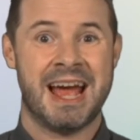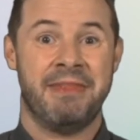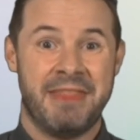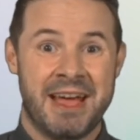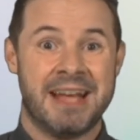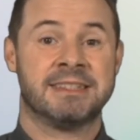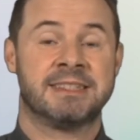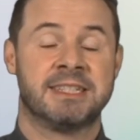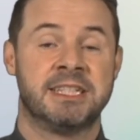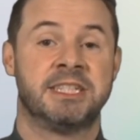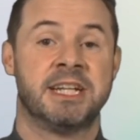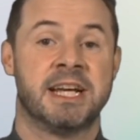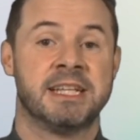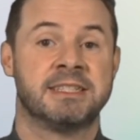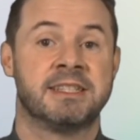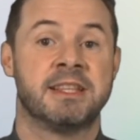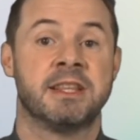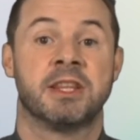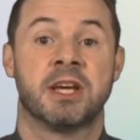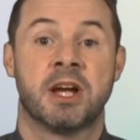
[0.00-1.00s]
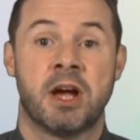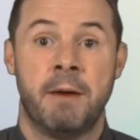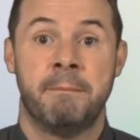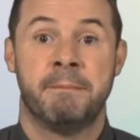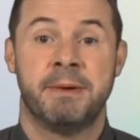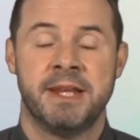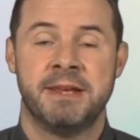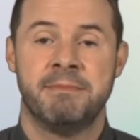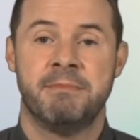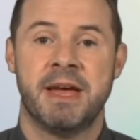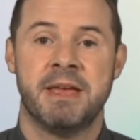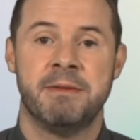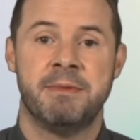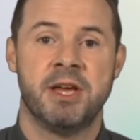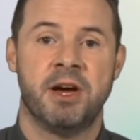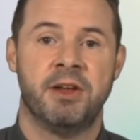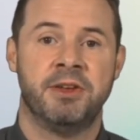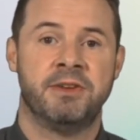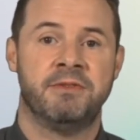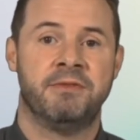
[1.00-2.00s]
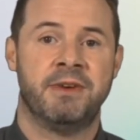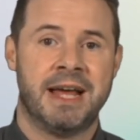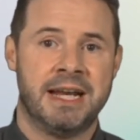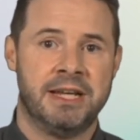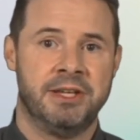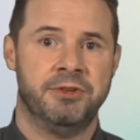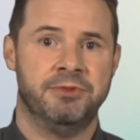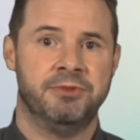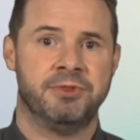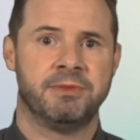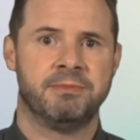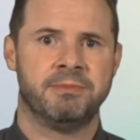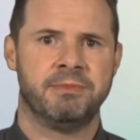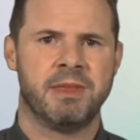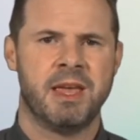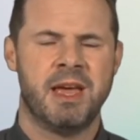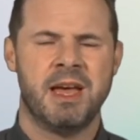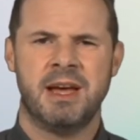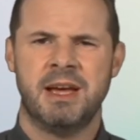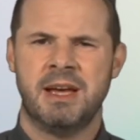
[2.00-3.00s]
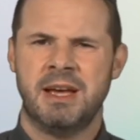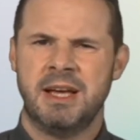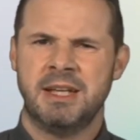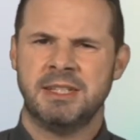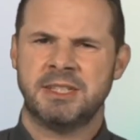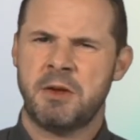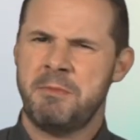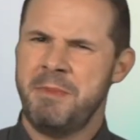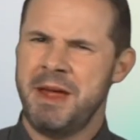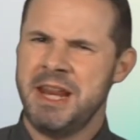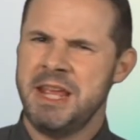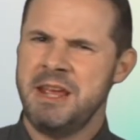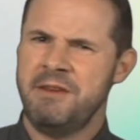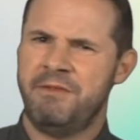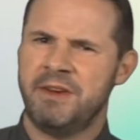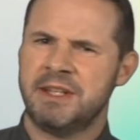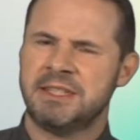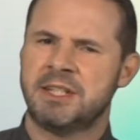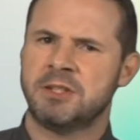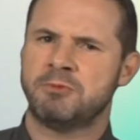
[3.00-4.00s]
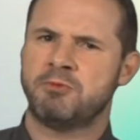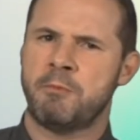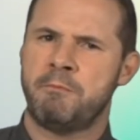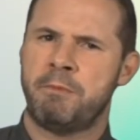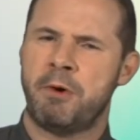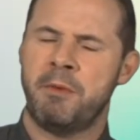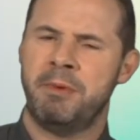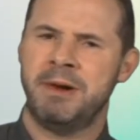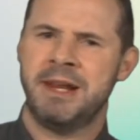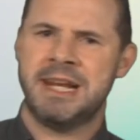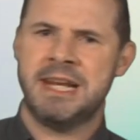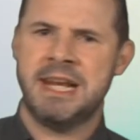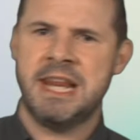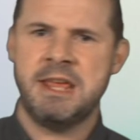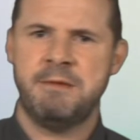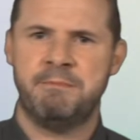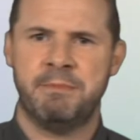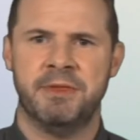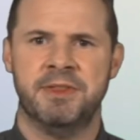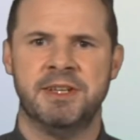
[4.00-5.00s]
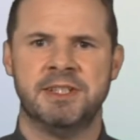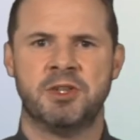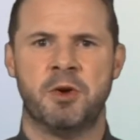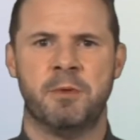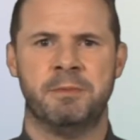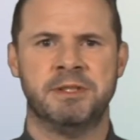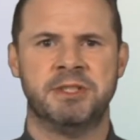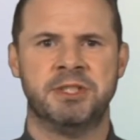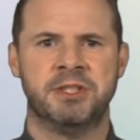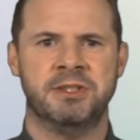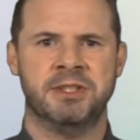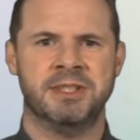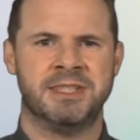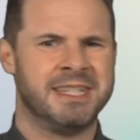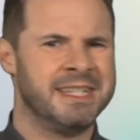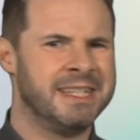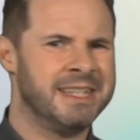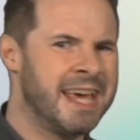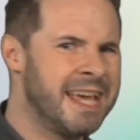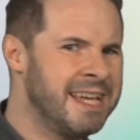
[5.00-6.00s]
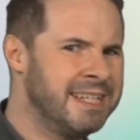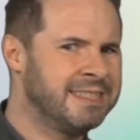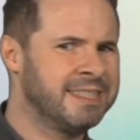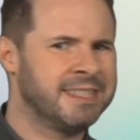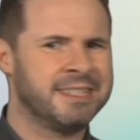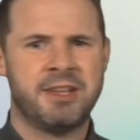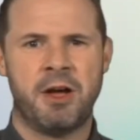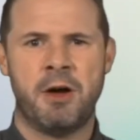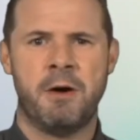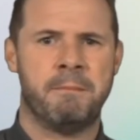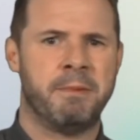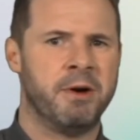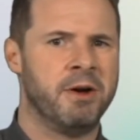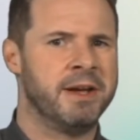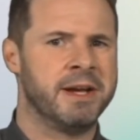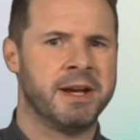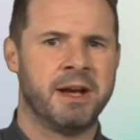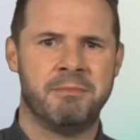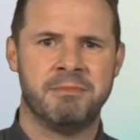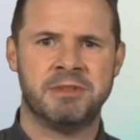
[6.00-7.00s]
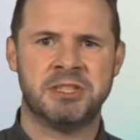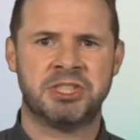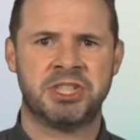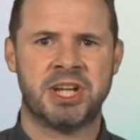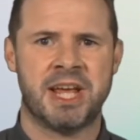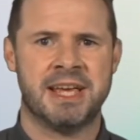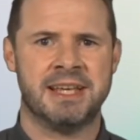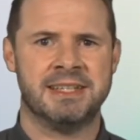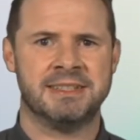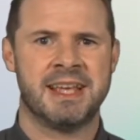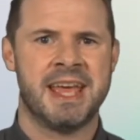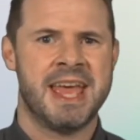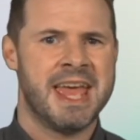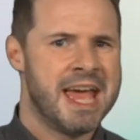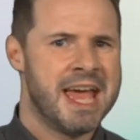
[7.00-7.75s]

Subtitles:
and that suggests that the company may be undervalued. So many investors would probably leap at this opportunity. They'd start buying up the shares.